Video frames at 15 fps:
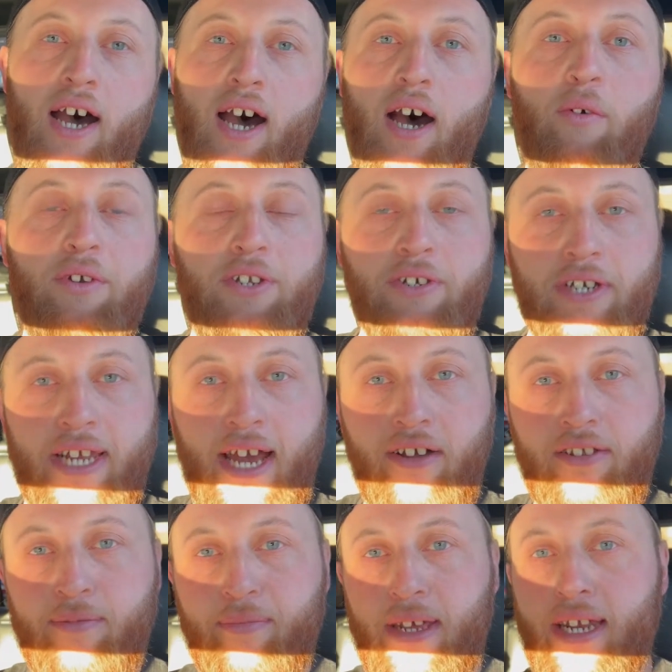we took it out
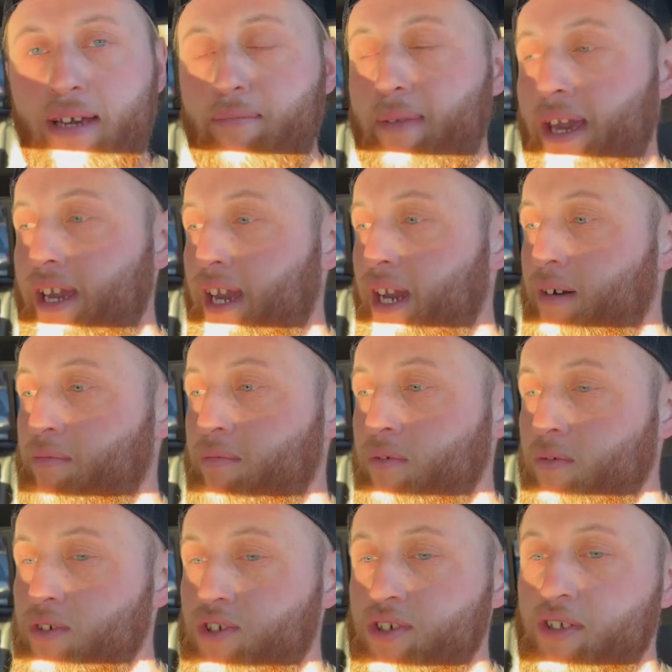to Midnight Mayhem,
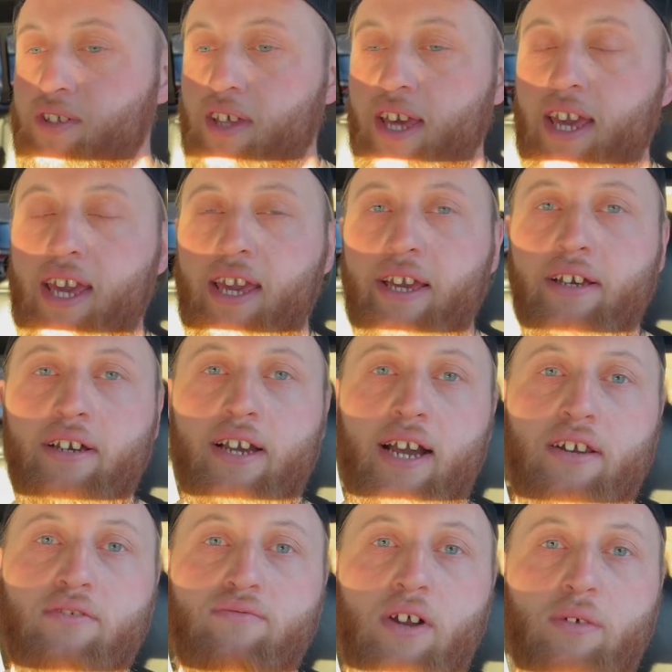which is a kind
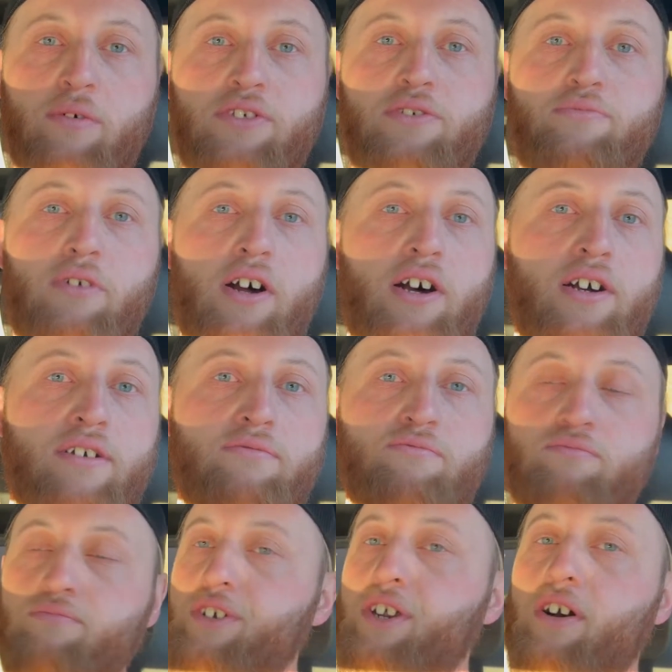of run what you brung,
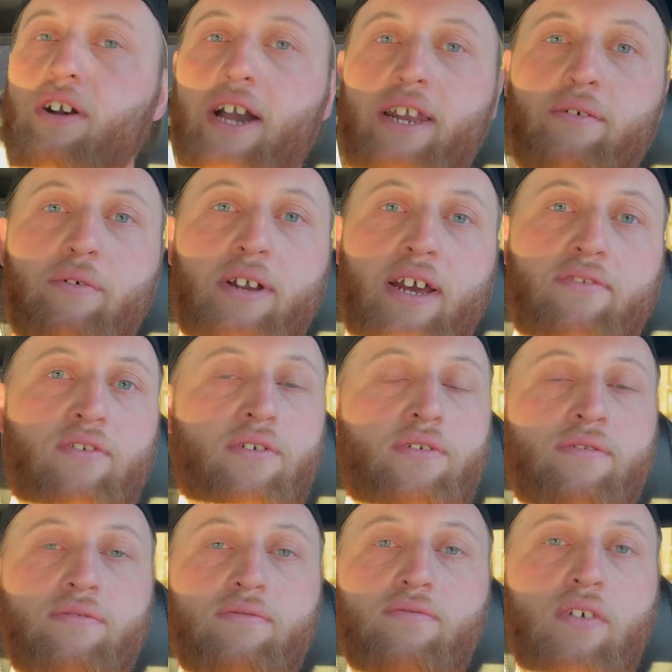you know, kind of whatever
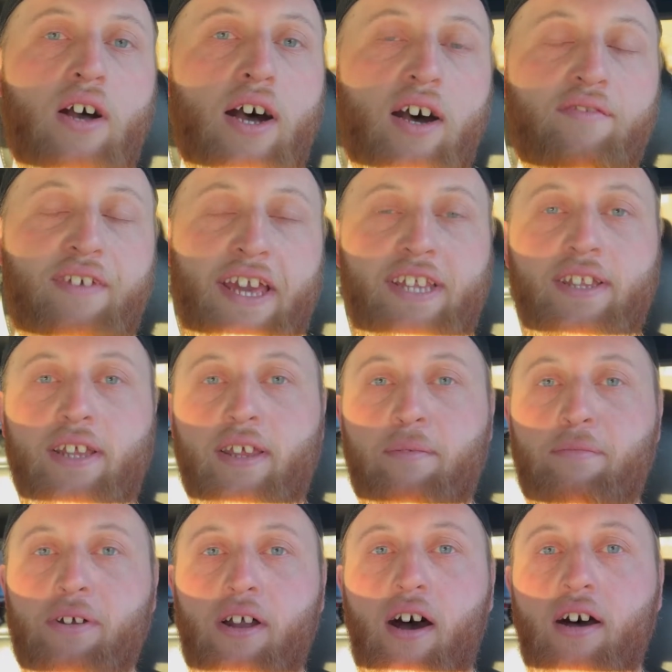event that they
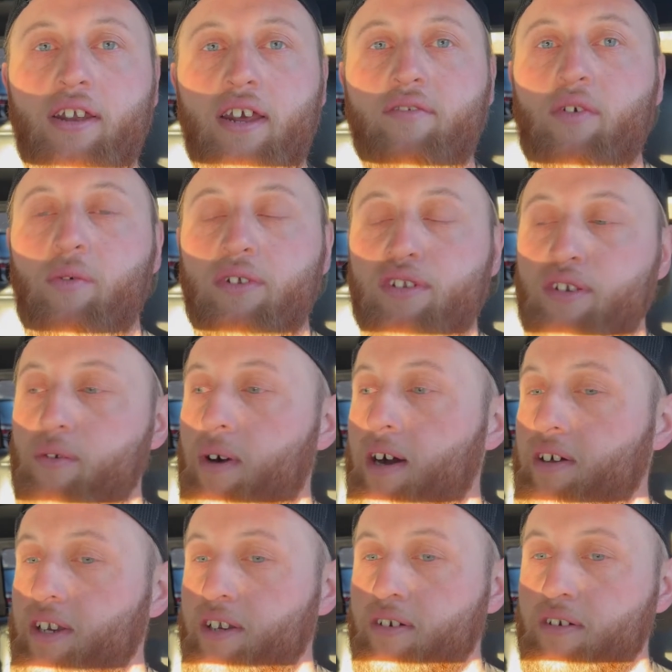put on every once in a while
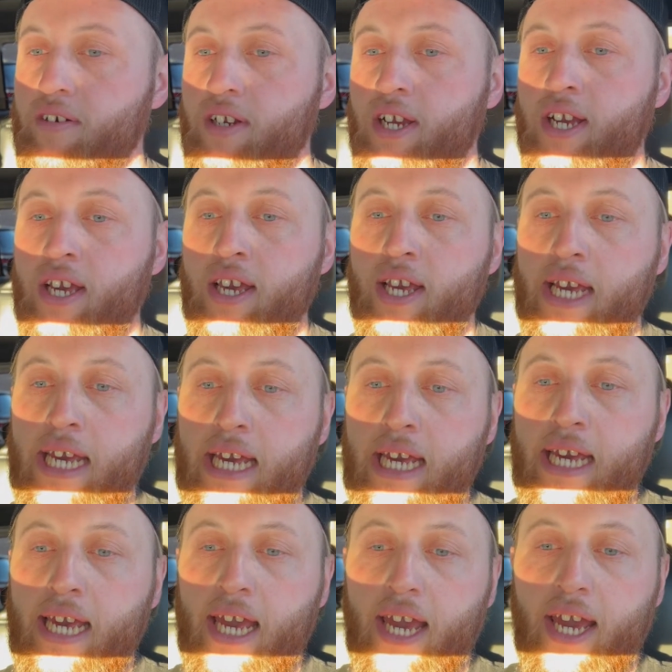here.
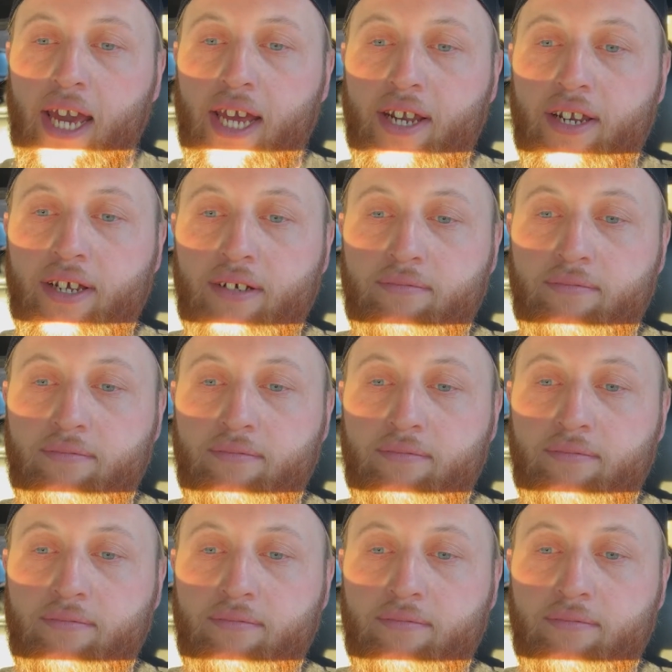And